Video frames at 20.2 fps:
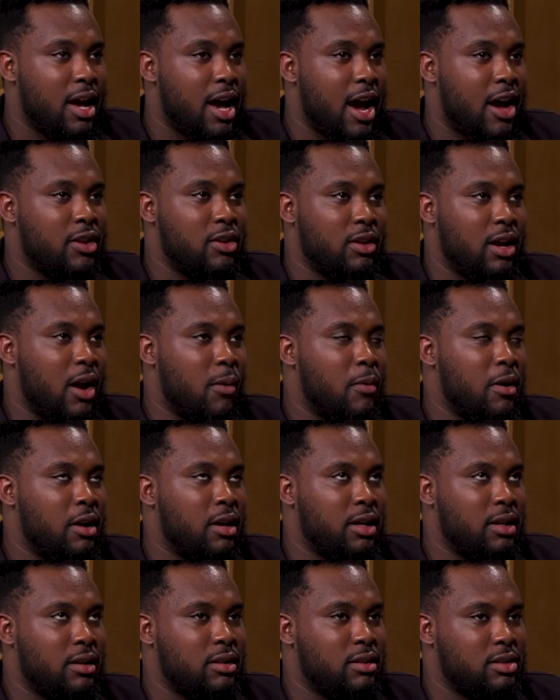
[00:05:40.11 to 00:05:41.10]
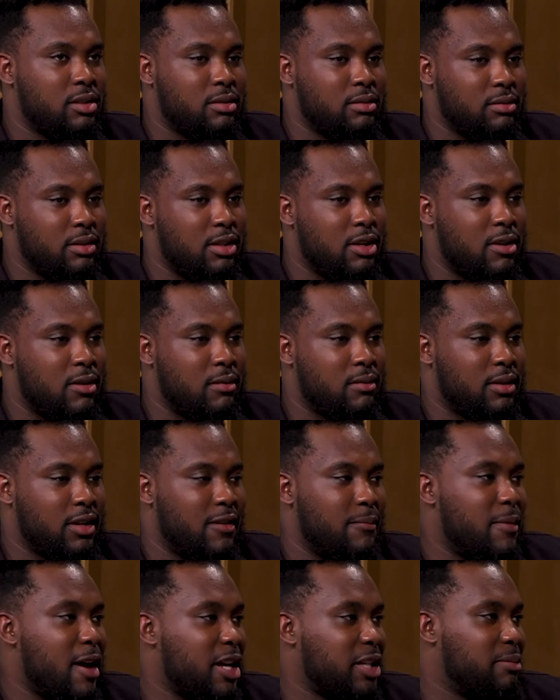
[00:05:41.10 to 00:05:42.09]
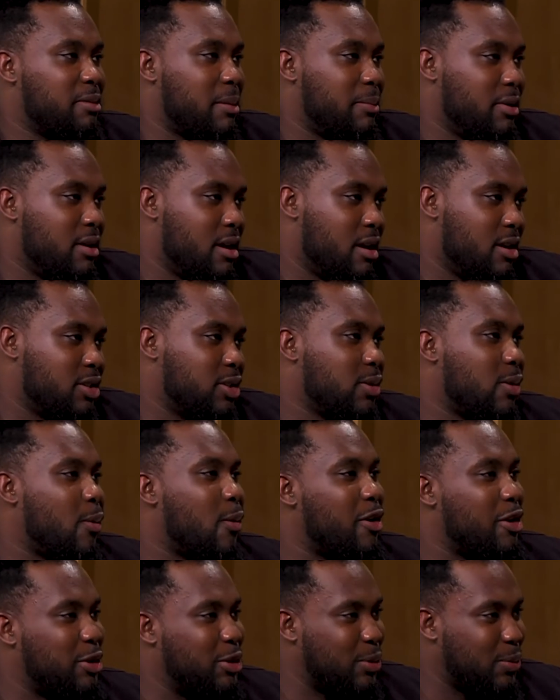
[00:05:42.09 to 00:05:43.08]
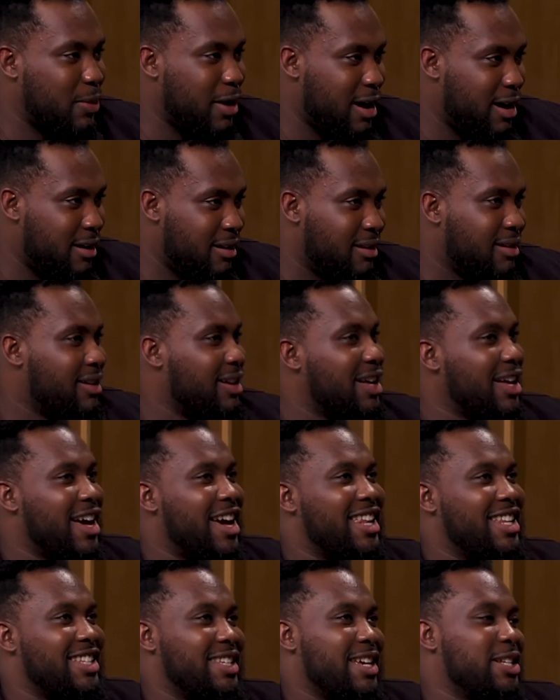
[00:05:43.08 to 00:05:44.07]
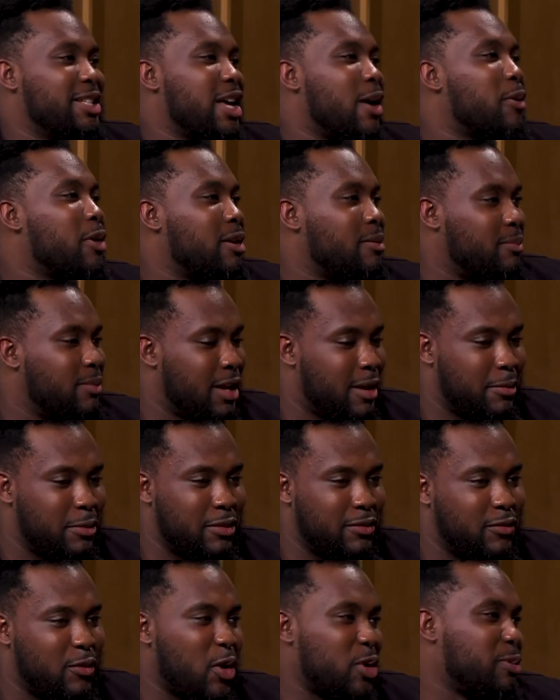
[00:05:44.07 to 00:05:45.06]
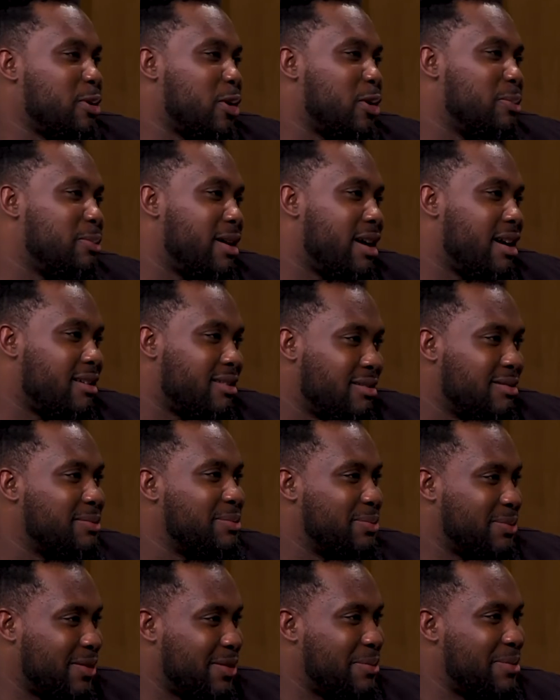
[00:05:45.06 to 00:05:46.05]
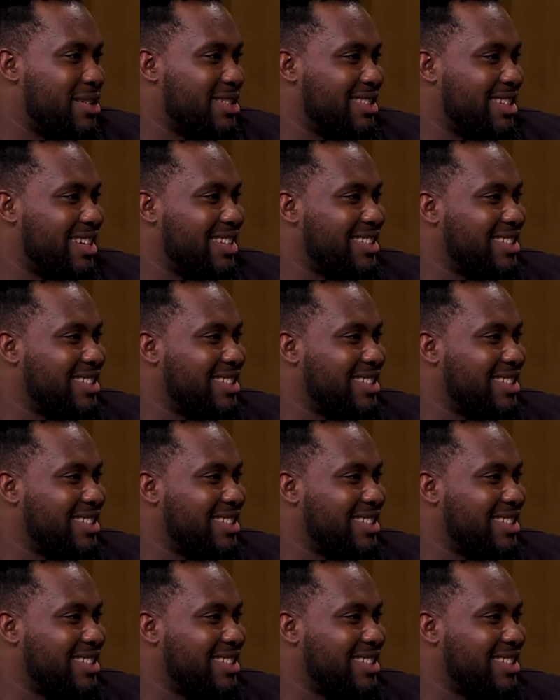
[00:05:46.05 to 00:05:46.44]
I want to, give back to my parents and I want to do well. At the same time, I want to be able to forge my own path. If that makes sense.